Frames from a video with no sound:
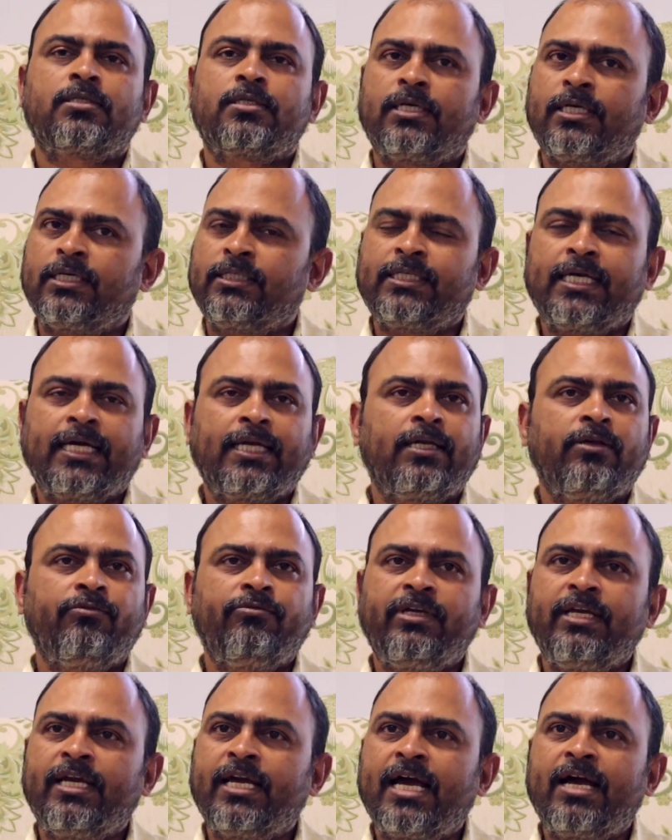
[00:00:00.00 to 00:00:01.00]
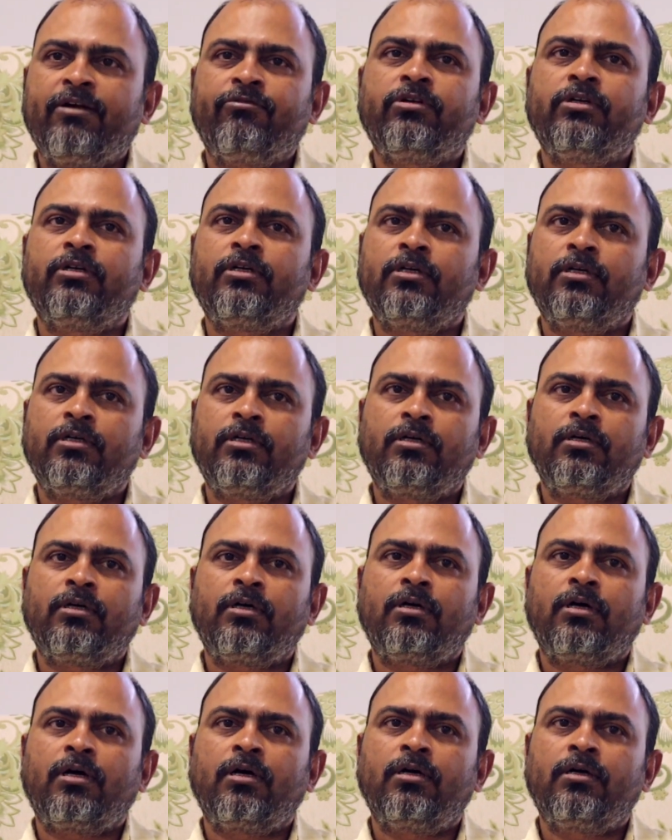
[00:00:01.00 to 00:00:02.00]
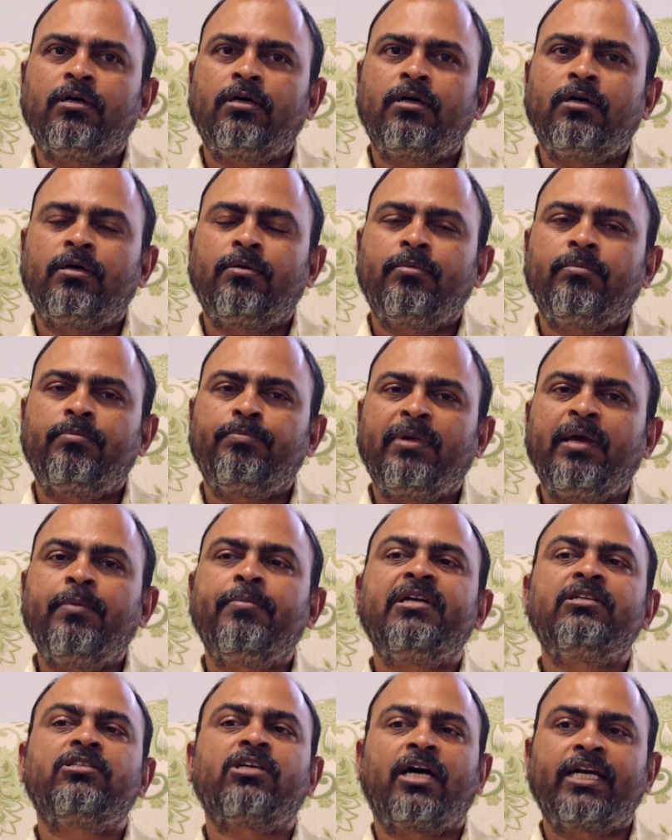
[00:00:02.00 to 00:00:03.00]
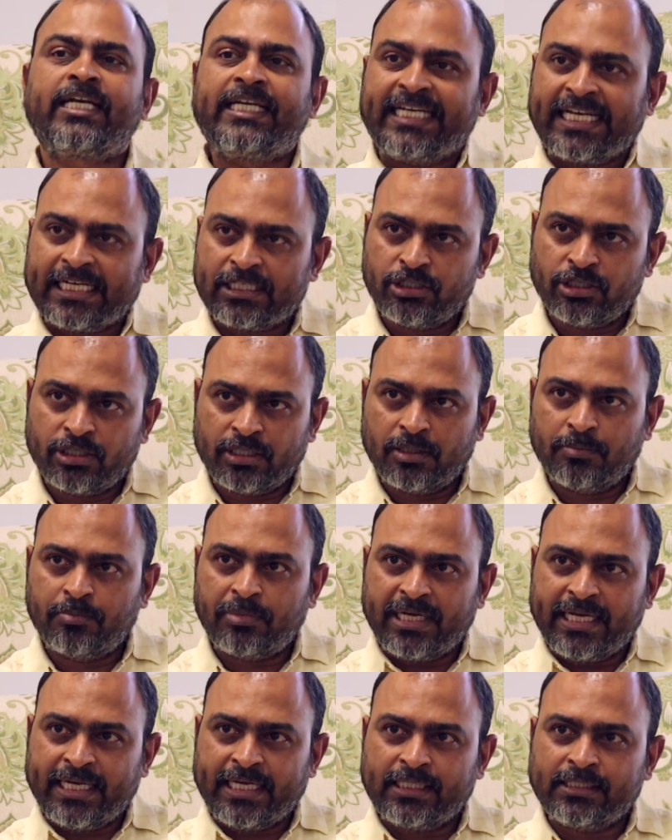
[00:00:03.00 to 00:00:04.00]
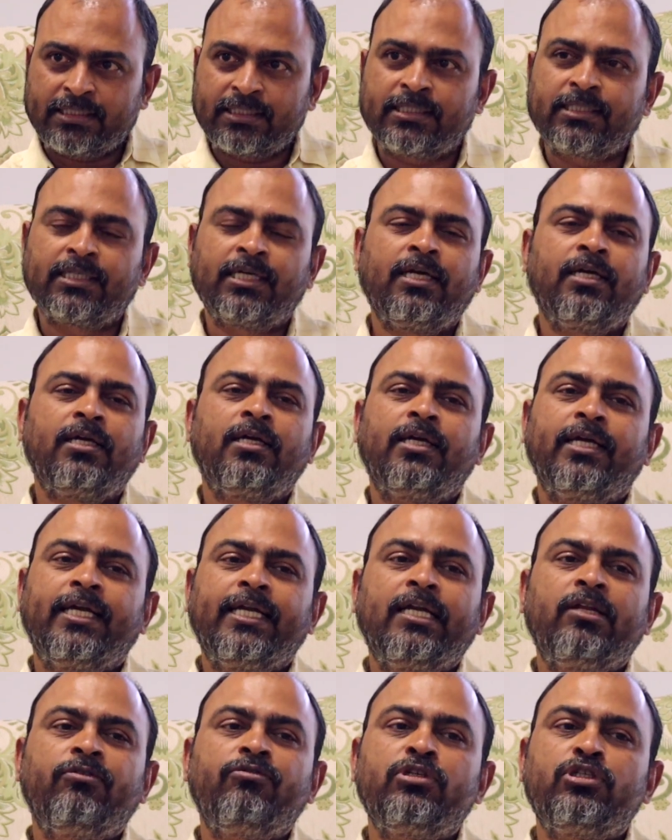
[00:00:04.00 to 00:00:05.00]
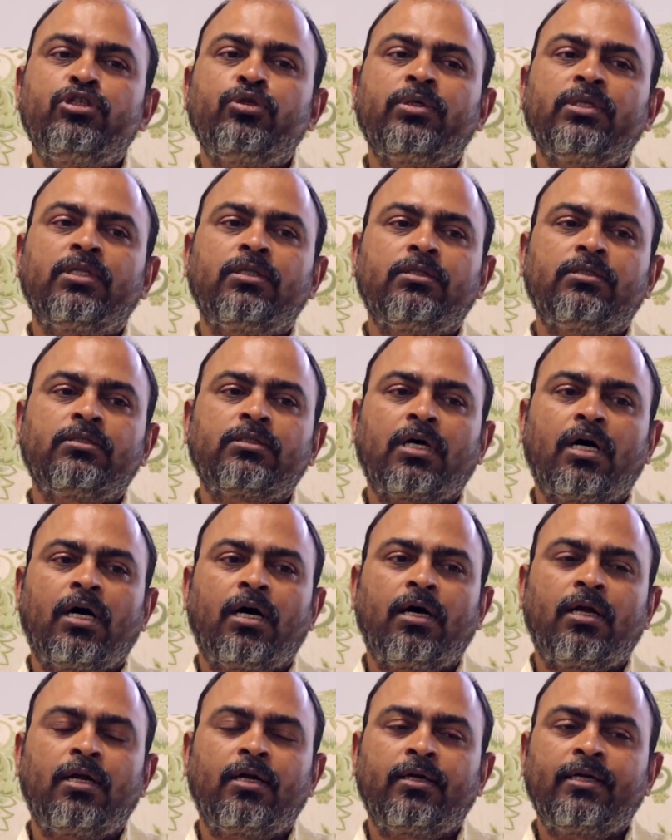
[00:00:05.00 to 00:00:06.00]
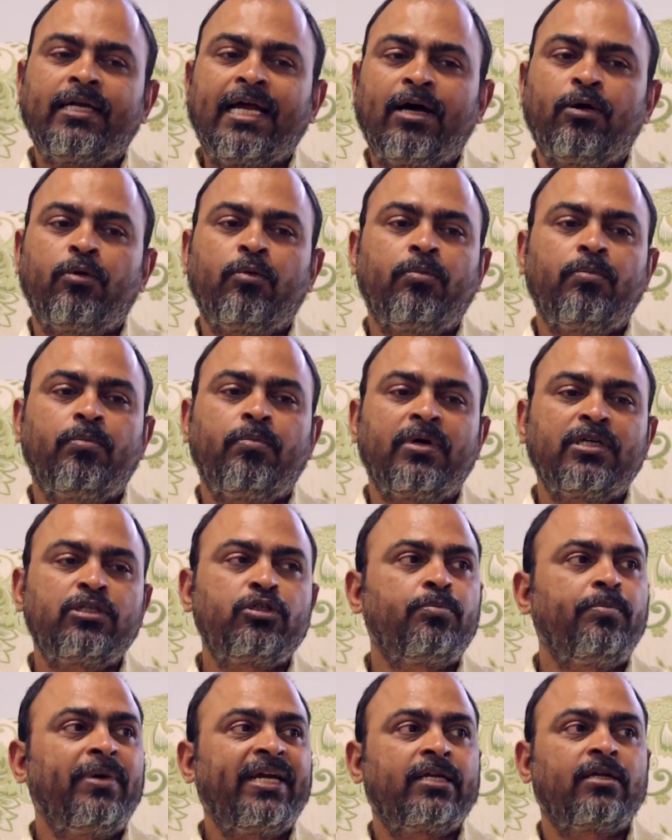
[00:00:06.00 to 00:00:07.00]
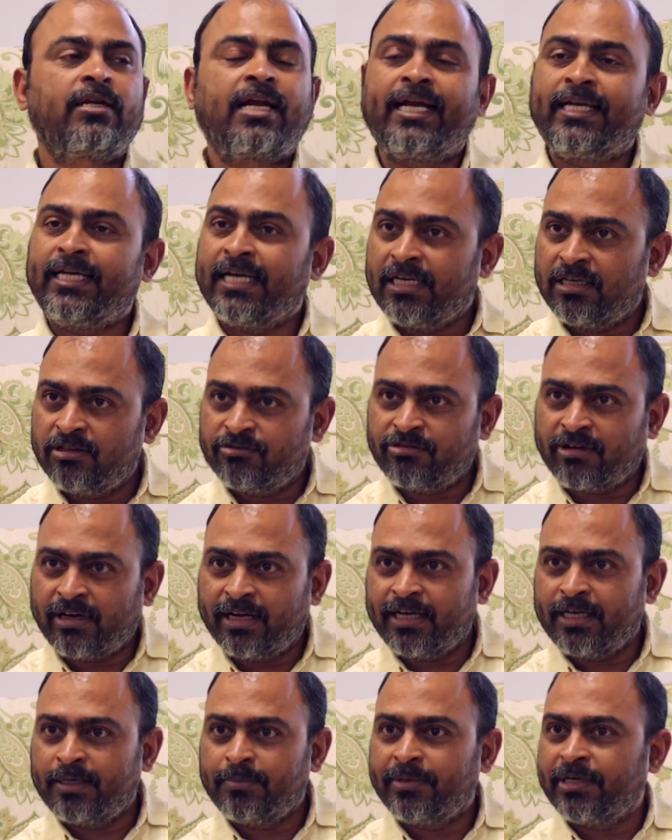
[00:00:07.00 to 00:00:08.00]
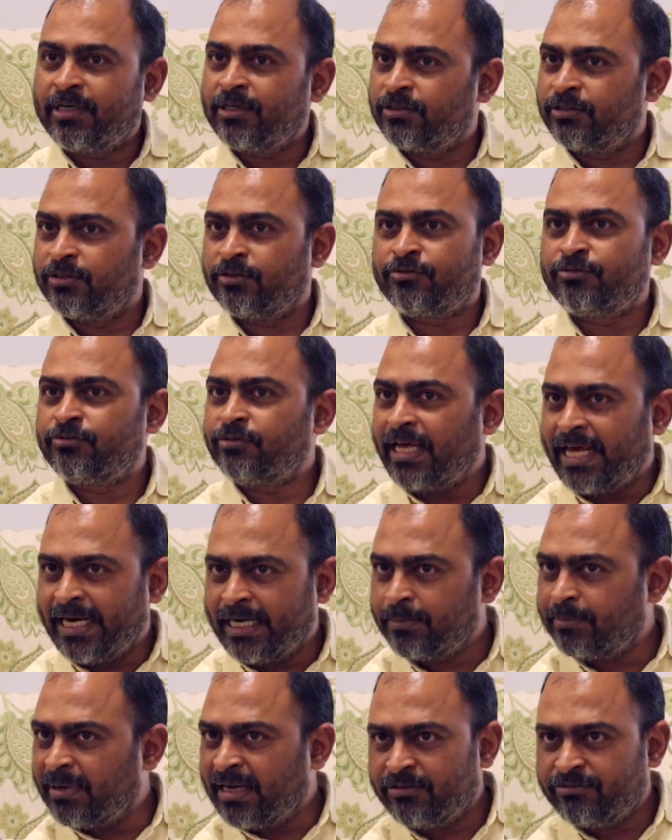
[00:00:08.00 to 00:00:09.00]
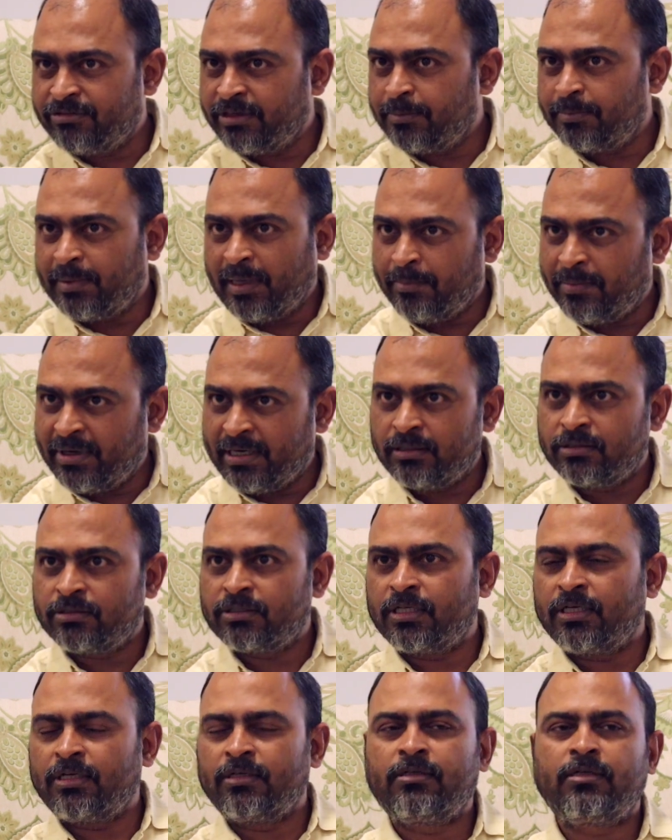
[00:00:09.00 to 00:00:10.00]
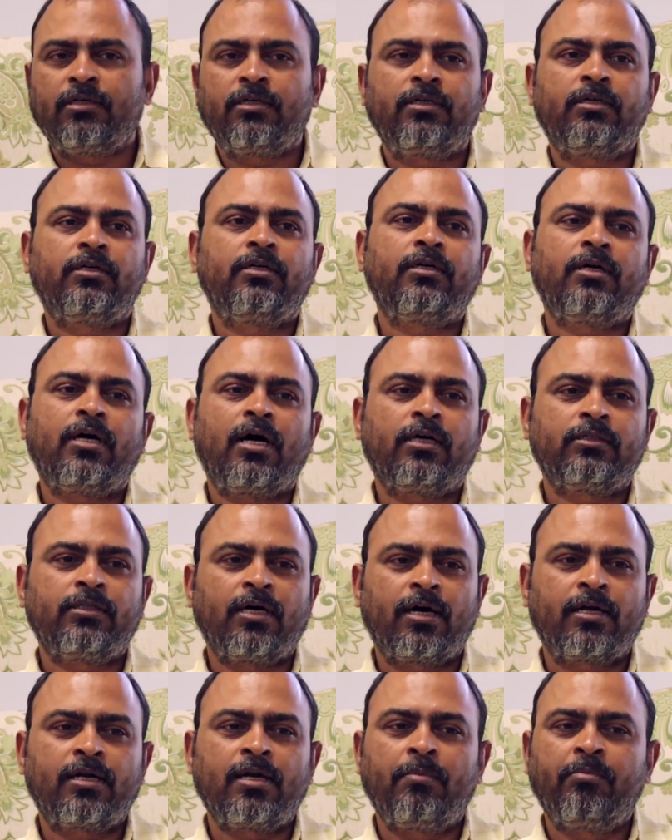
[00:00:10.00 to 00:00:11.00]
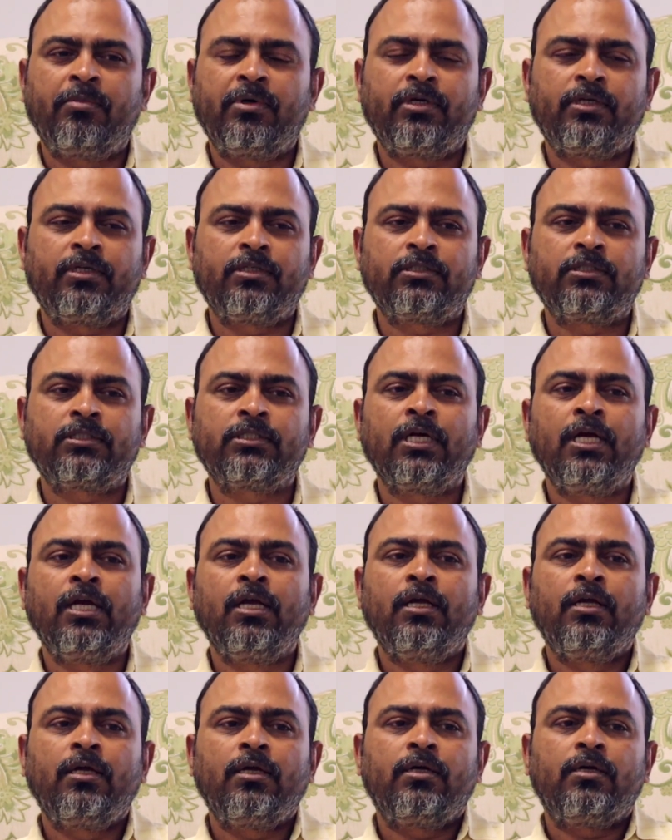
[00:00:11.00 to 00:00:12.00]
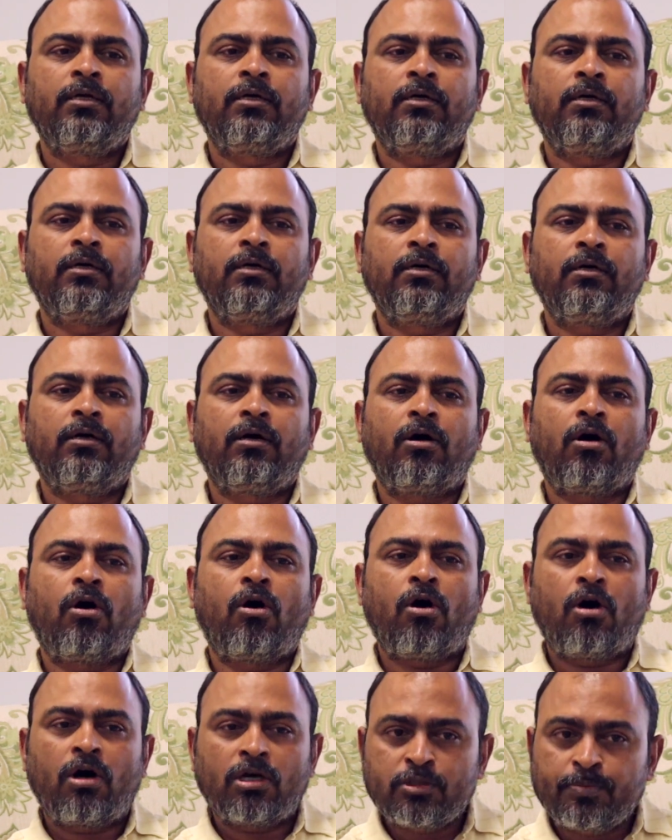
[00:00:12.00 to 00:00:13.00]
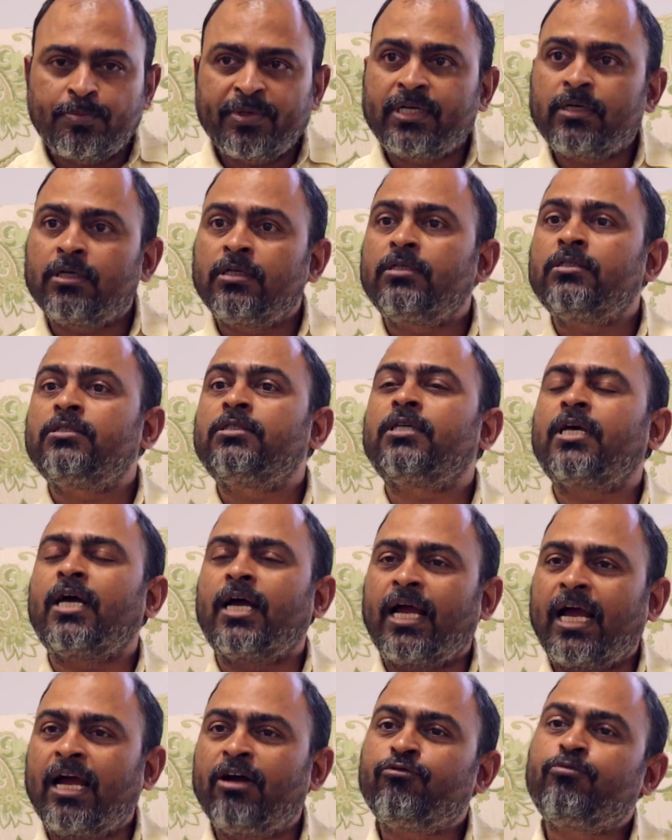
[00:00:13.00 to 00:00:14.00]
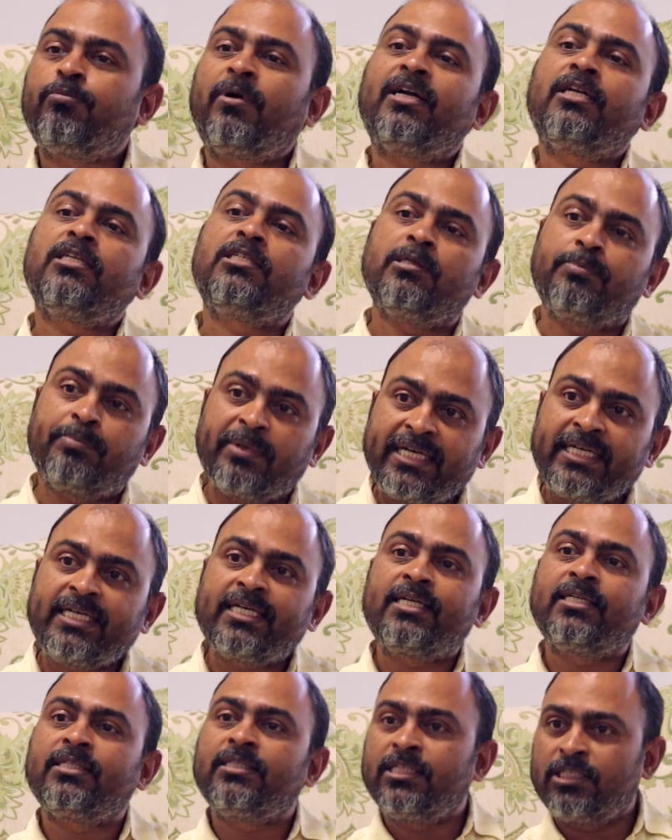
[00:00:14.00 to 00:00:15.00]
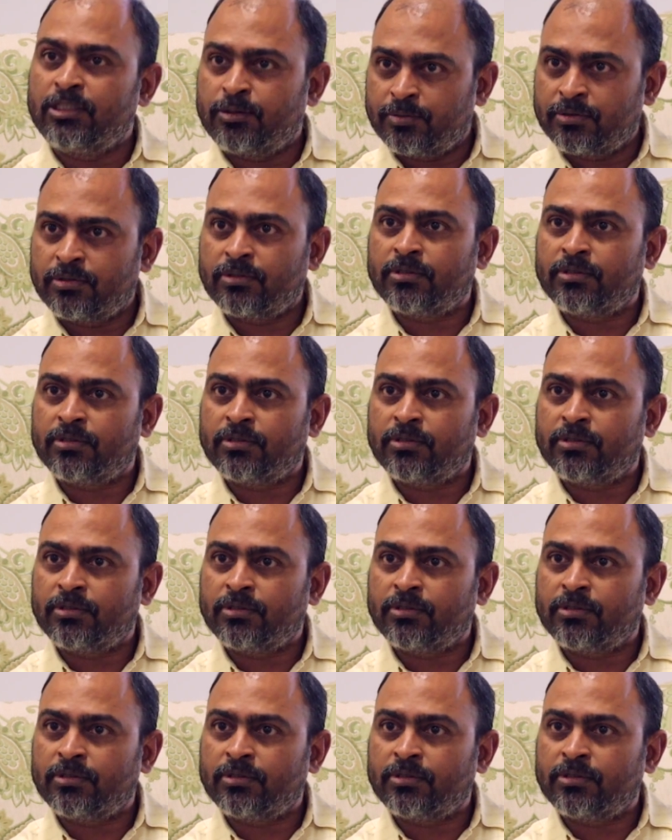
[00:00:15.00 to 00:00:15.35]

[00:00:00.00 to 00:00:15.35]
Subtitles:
Yes, exactly. We have a payments architecture in place. Individuals are now much better identified because of direct benefit payments and Aadhaar numbers. Hospitals have participated in these